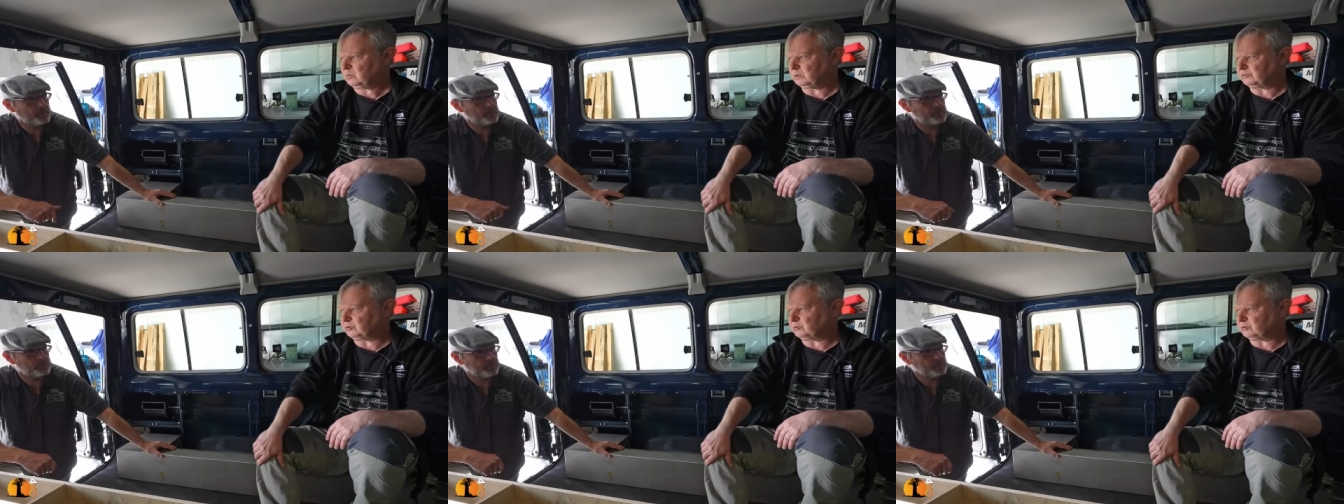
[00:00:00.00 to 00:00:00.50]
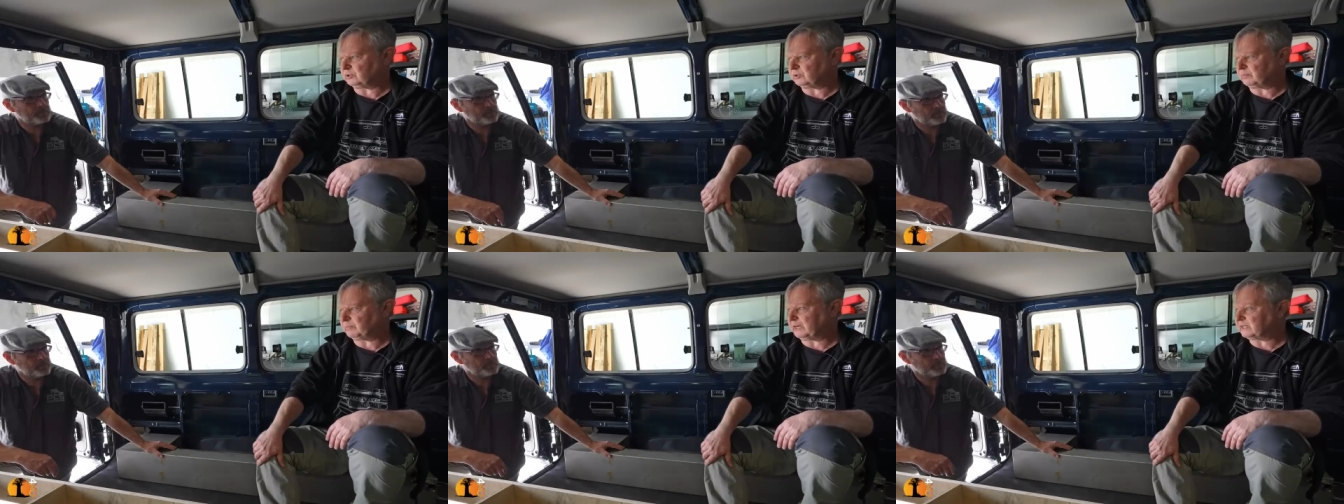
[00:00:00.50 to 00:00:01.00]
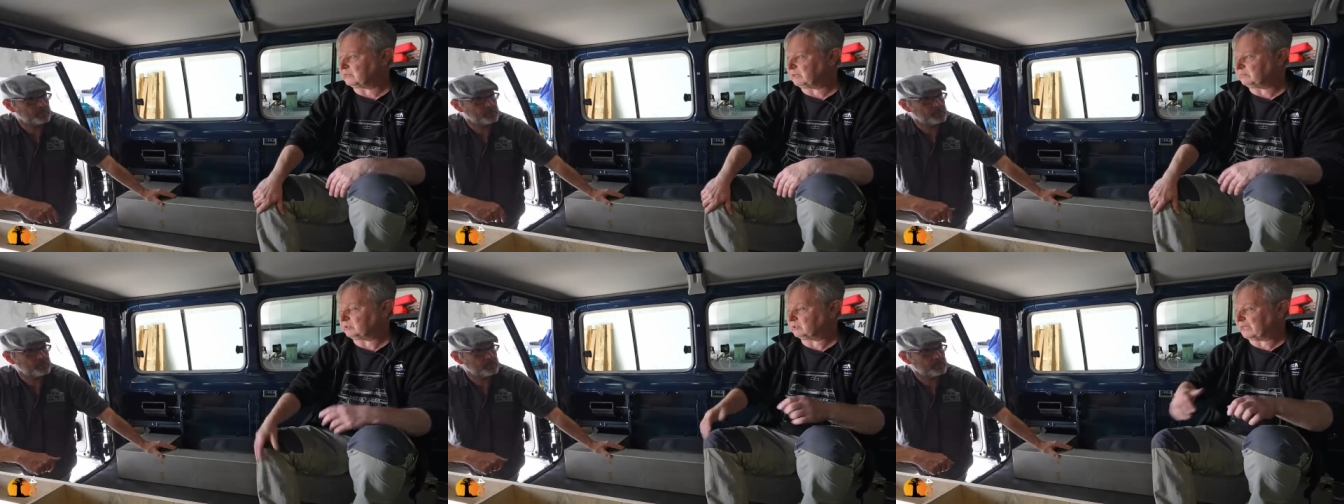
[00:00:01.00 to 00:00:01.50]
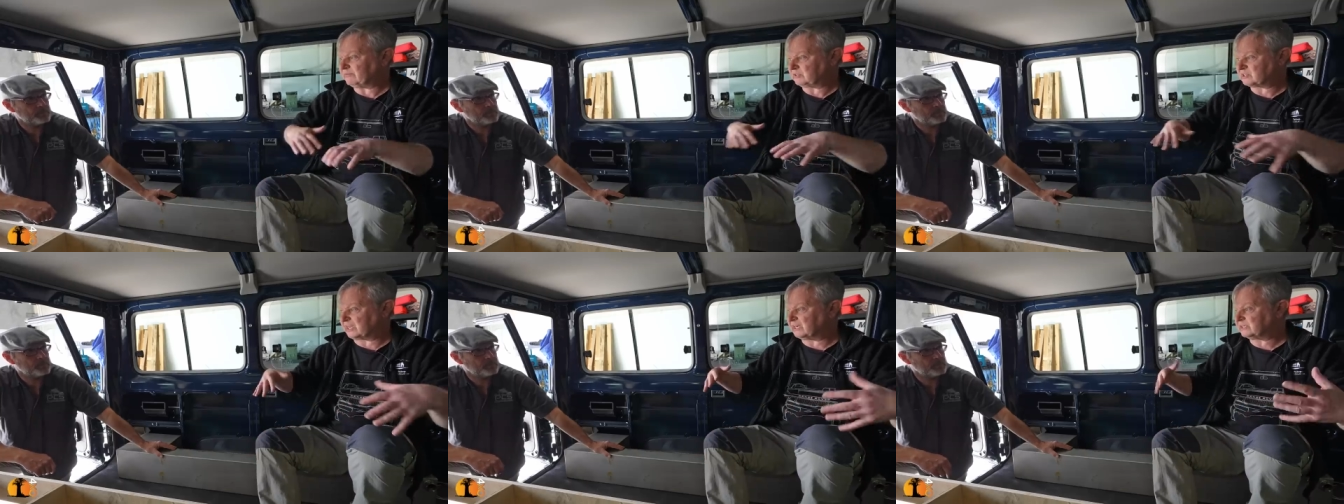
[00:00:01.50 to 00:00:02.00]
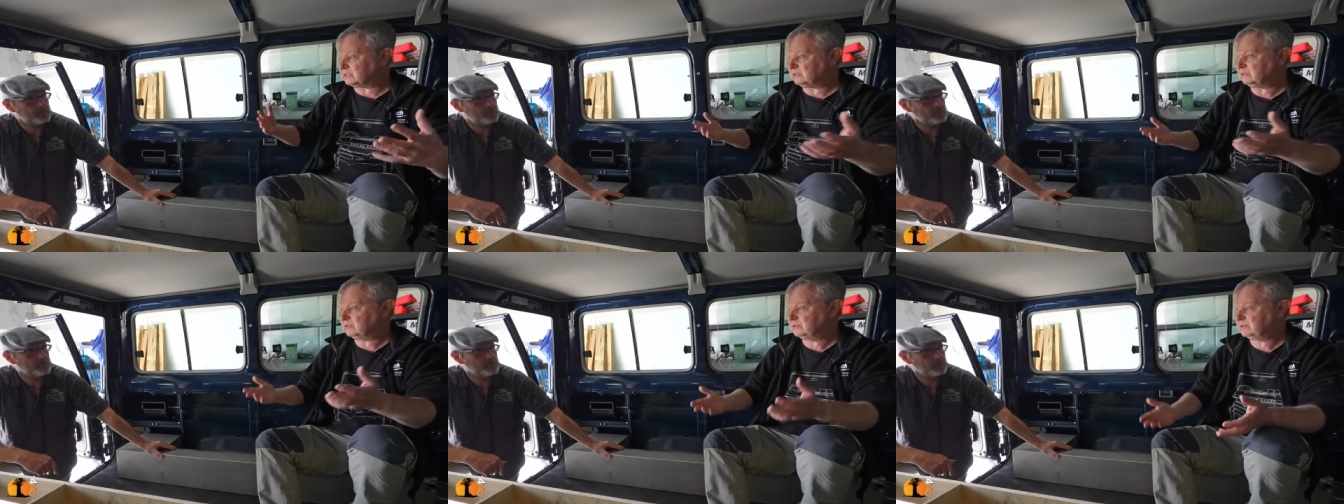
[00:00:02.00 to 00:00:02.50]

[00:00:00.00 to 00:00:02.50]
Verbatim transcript: we'll do the, and by then maybe you'll have the skeleton.